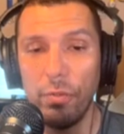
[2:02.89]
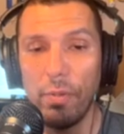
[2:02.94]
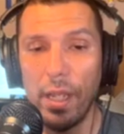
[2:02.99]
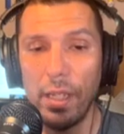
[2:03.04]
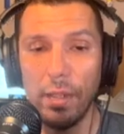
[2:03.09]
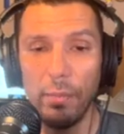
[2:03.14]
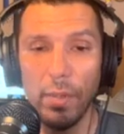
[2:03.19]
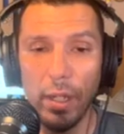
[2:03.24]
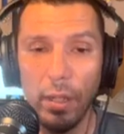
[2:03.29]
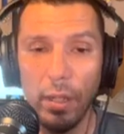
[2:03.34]

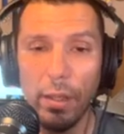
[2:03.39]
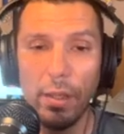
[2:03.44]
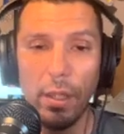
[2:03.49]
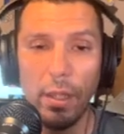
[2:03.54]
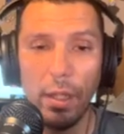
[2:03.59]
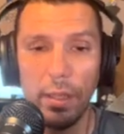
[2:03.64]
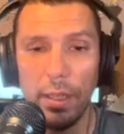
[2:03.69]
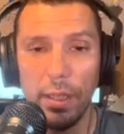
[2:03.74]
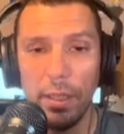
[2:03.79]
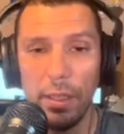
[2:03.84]
ran a
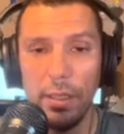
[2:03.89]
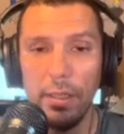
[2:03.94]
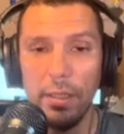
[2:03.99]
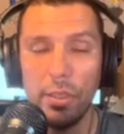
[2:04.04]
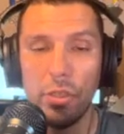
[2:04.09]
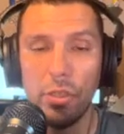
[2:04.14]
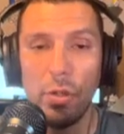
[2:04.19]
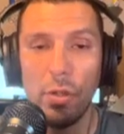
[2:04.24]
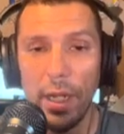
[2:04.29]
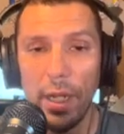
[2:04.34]
marathon, yet
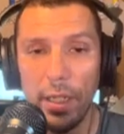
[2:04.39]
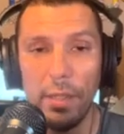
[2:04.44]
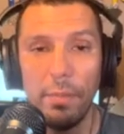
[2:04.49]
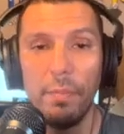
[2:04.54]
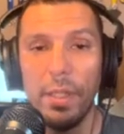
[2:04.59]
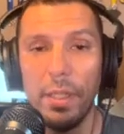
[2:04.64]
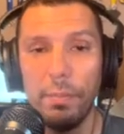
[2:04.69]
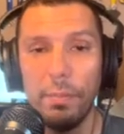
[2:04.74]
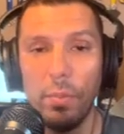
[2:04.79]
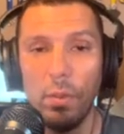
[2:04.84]
he's training
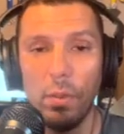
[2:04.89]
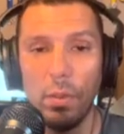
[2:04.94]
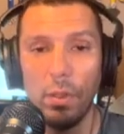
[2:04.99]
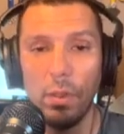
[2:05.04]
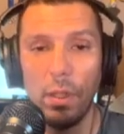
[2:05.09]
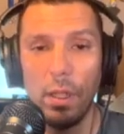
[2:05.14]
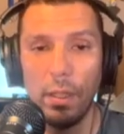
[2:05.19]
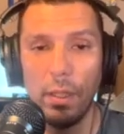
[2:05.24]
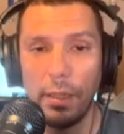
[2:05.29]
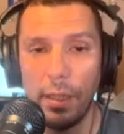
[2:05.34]
people
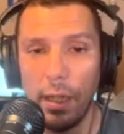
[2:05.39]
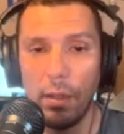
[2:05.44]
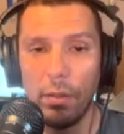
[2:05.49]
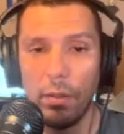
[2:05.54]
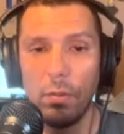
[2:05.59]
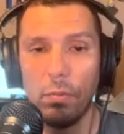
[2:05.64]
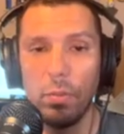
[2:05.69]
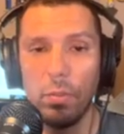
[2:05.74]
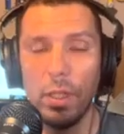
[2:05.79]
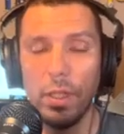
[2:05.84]
on how
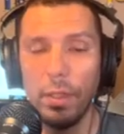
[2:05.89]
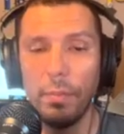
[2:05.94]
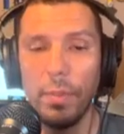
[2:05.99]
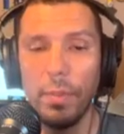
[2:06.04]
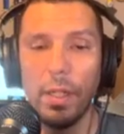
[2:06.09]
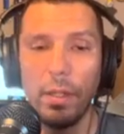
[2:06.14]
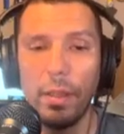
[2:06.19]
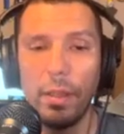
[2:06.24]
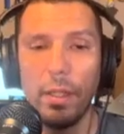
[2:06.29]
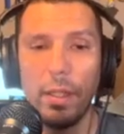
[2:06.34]
to run a
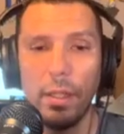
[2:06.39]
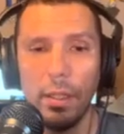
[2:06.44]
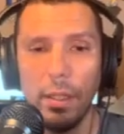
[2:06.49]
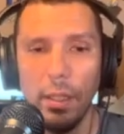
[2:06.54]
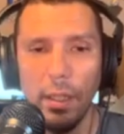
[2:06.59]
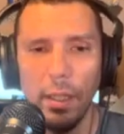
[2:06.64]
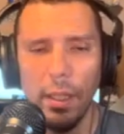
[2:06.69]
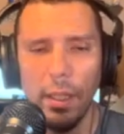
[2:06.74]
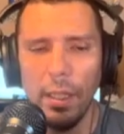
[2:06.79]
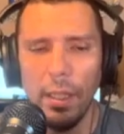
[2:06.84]
marathon.
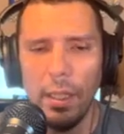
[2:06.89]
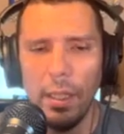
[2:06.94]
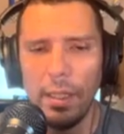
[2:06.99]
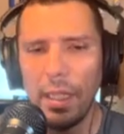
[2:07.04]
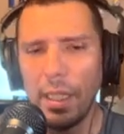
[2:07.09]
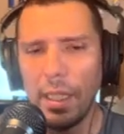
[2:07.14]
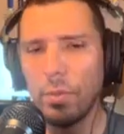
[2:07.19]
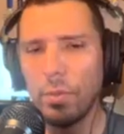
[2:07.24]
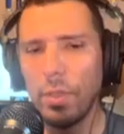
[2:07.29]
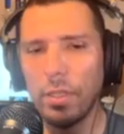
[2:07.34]
And
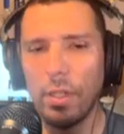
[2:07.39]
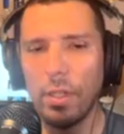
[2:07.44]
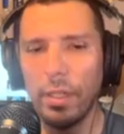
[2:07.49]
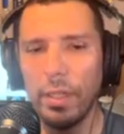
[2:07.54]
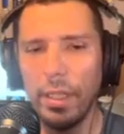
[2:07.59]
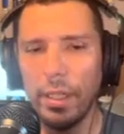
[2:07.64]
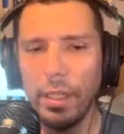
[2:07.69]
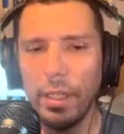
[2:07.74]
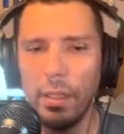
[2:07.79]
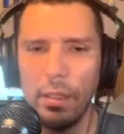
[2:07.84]
that's when I started
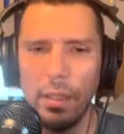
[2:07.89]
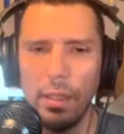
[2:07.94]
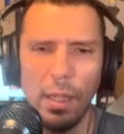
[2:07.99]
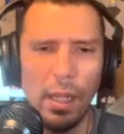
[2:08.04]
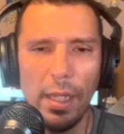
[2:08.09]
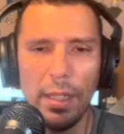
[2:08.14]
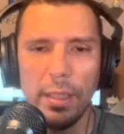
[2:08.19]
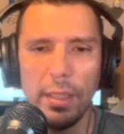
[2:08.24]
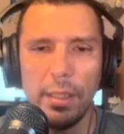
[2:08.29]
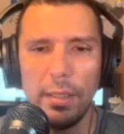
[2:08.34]
thinking,
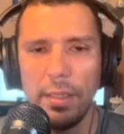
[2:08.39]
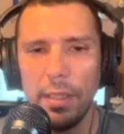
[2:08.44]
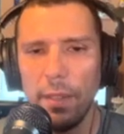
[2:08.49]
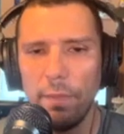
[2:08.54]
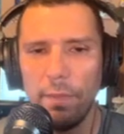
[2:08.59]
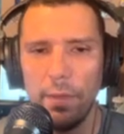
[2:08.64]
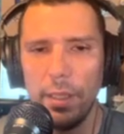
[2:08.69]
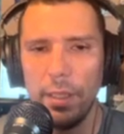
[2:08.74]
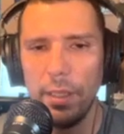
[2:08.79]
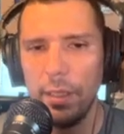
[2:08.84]
I could
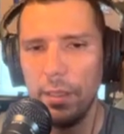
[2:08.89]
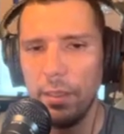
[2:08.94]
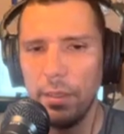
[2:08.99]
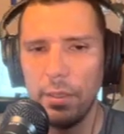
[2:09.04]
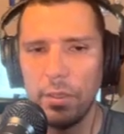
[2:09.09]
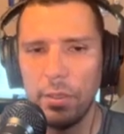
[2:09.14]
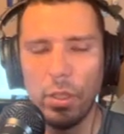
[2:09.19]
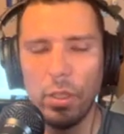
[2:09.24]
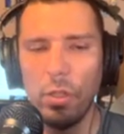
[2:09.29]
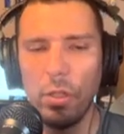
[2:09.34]
definitely
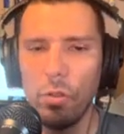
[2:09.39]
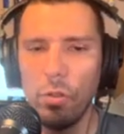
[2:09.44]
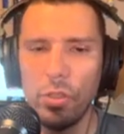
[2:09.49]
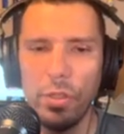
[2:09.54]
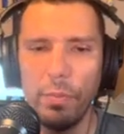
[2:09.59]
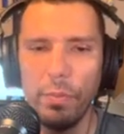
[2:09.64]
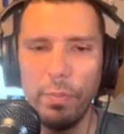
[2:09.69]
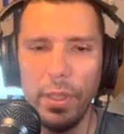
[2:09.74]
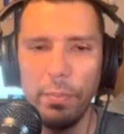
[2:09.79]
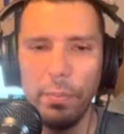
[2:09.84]
start
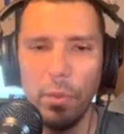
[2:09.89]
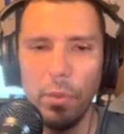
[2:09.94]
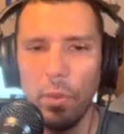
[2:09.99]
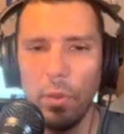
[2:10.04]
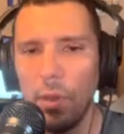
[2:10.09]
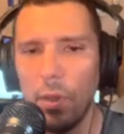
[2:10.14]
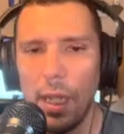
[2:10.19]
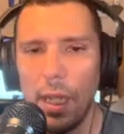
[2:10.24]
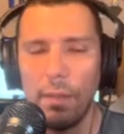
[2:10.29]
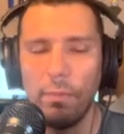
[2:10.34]
coaching
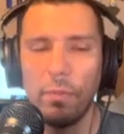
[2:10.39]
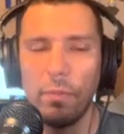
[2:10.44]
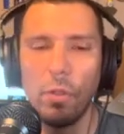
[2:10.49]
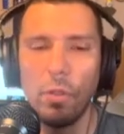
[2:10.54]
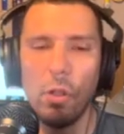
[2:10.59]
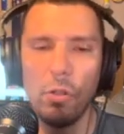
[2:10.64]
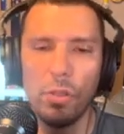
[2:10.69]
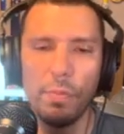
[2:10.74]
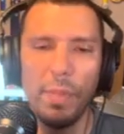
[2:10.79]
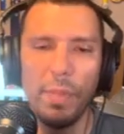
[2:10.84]
people. I've
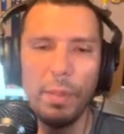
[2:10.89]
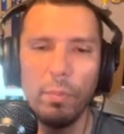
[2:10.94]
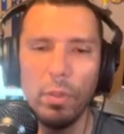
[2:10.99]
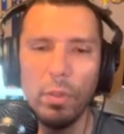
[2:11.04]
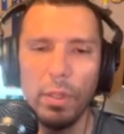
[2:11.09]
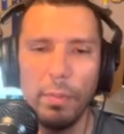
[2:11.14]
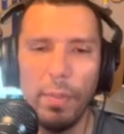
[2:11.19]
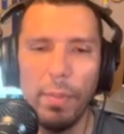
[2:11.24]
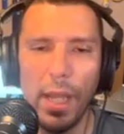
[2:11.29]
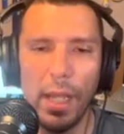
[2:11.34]
coached people
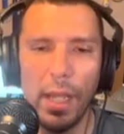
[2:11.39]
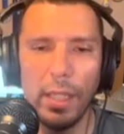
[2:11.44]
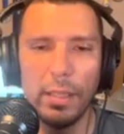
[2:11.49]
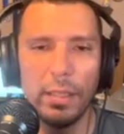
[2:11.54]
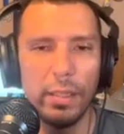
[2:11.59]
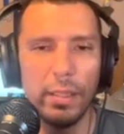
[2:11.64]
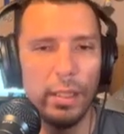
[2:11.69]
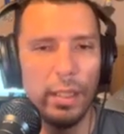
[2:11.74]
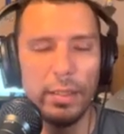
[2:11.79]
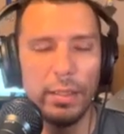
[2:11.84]
in the
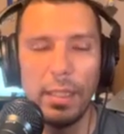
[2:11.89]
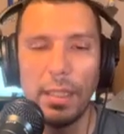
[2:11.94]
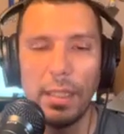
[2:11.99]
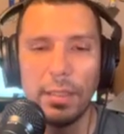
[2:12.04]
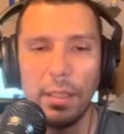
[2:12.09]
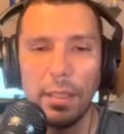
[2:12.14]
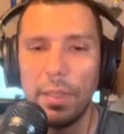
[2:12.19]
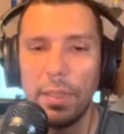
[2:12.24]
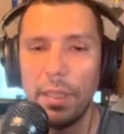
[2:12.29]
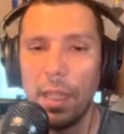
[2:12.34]
past. It's not
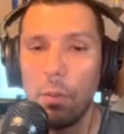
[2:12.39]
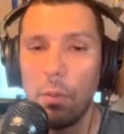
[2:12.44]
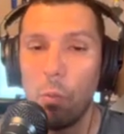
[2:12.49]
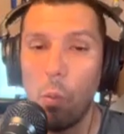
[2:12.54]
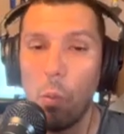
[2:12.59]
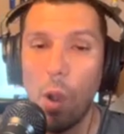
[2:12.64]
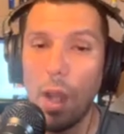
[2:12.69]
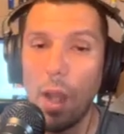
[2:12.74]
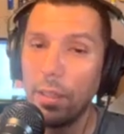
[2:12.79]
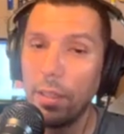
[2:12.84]
something I
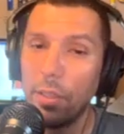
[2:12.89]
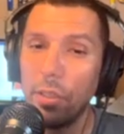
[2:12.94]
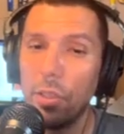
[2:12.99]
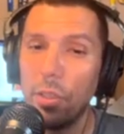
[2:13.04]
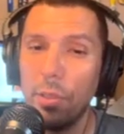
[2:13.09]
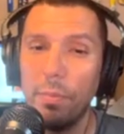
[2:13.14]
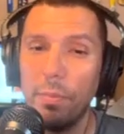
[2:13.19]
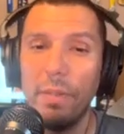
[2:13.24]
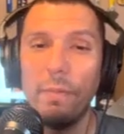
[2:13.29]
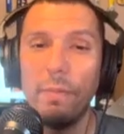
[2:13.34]
wanted to
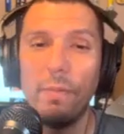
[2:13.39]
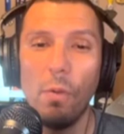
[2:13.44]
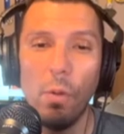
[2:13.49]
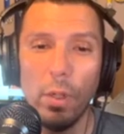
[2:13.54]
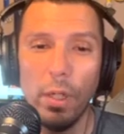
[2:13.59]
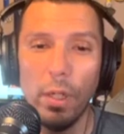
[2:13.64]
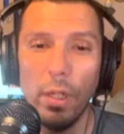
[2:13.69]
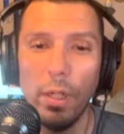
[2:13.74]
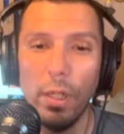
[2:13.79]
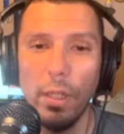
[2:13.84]
do
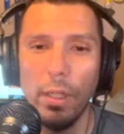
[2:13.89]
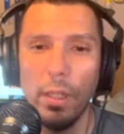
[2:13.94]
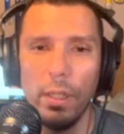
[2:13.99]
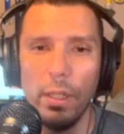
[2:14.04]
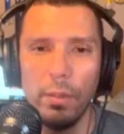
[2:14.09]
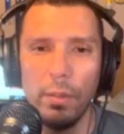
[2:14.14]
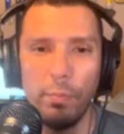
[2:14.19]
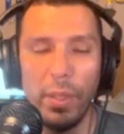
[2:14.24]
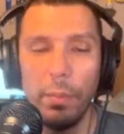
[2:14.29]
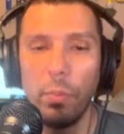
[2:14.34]
before.
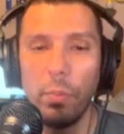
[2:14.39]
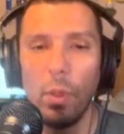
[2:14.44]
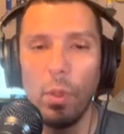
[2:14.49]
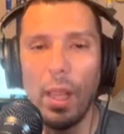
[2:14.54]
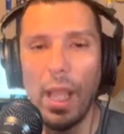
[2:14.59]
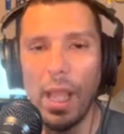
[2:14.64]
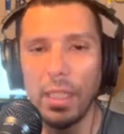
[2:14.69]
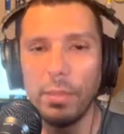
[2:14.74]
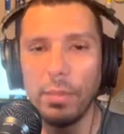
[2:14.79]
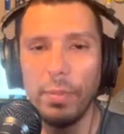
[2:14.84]
People
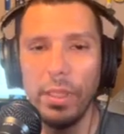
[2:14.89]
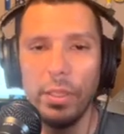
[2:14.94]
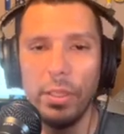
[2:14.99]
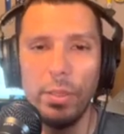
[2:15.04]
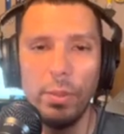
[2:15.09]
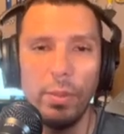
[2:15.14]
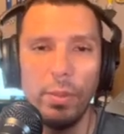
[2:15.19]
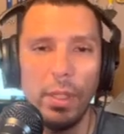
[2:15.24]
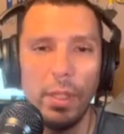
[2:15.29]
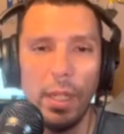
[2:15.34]
asked me
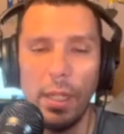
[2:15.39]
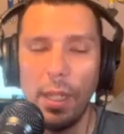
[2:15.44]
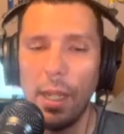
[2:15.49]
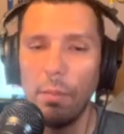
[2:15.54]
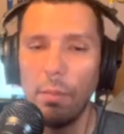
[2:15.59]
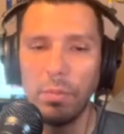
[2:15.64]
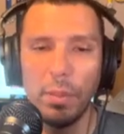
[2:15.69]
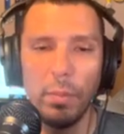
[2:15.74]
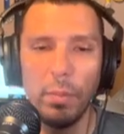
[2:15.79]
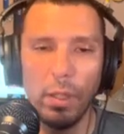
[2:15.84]
to, and I
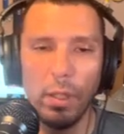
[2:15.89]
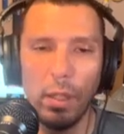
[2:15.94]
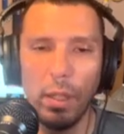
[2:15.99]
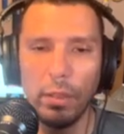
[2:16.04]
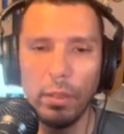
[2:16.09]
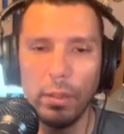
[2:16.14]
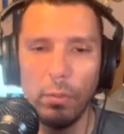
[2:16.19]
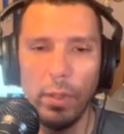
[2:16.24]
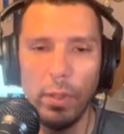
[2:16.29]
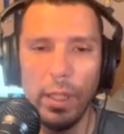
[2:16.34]
helped them
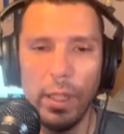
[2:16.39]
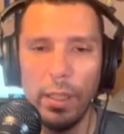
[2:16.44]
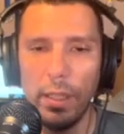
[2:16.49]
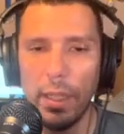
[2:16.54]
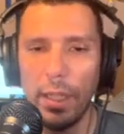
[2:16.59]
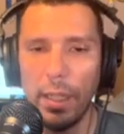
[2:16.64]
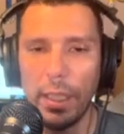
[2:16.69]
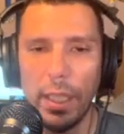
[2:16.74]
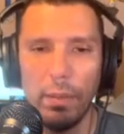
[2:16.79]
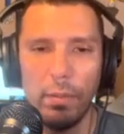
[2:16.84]
along the way.
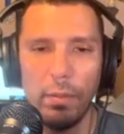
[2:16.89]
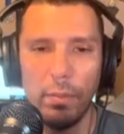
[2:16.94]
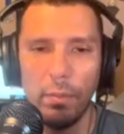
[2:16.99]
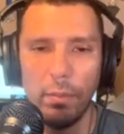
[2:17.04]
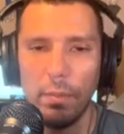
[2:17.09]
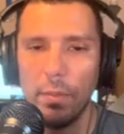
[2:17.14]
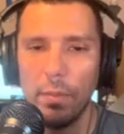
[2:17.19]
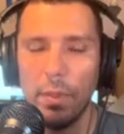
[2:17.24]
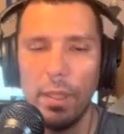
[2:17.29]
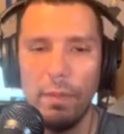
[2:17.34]
I gave
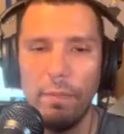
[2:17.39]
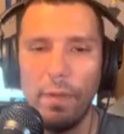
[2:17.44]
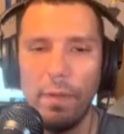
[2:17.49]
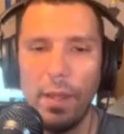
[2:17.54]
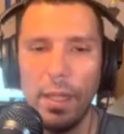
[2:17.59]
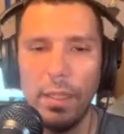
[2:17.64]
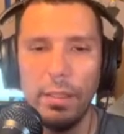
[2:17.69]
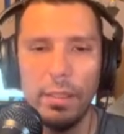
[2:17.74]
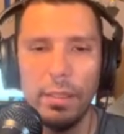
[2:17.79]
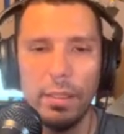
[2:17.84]
them
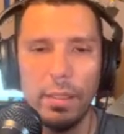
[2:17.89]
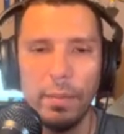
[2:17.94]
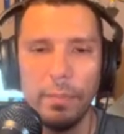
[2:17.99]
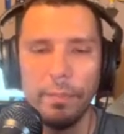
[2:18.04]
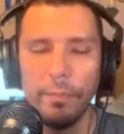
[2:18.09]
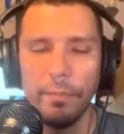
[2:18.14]
advice.